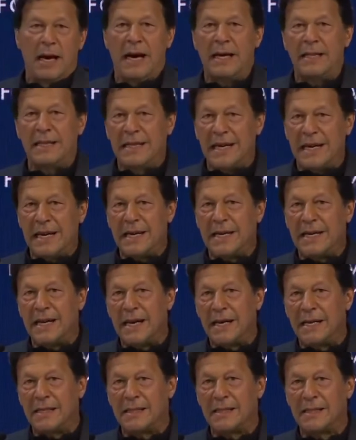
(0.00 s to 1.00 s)
And then it
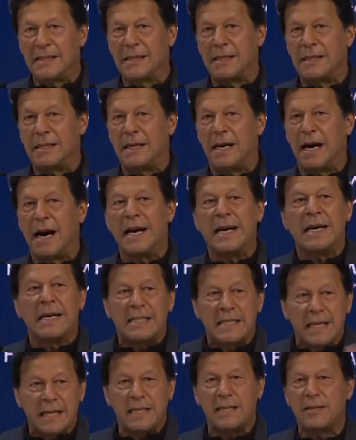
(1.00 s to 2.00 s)
has
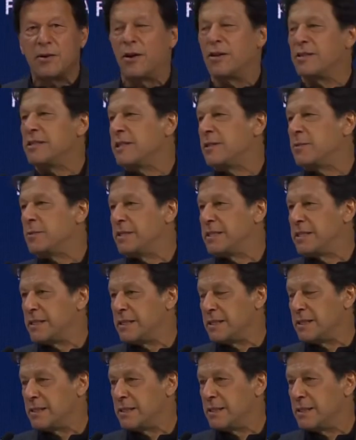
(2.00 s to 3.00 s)
unintended
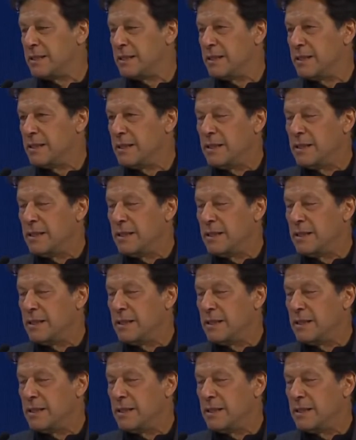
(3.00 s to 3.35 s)
consequences.